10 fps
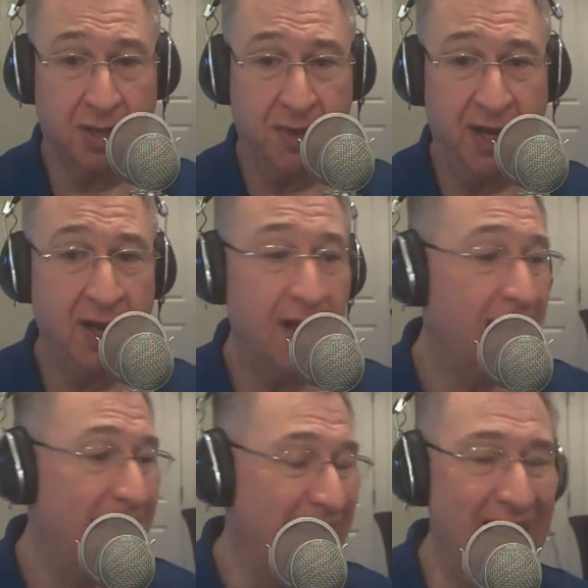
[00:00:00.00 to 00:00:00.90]

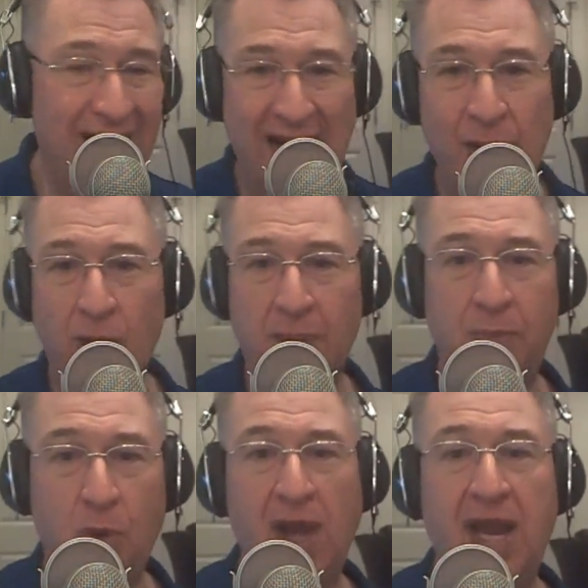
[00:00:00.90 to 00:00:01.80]
I want to
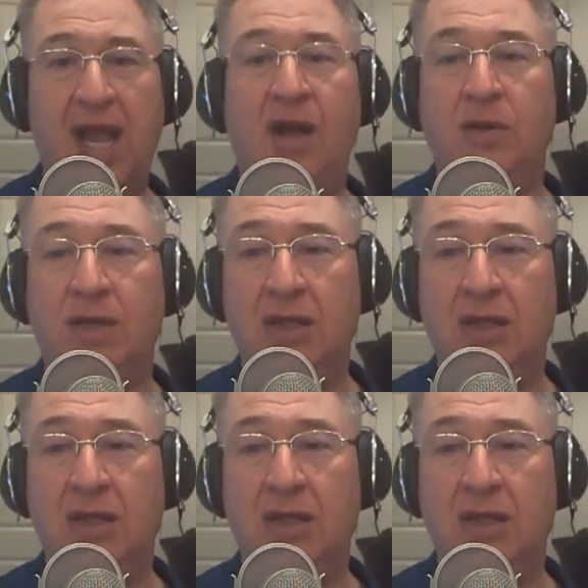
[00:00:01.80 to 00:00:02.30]
point out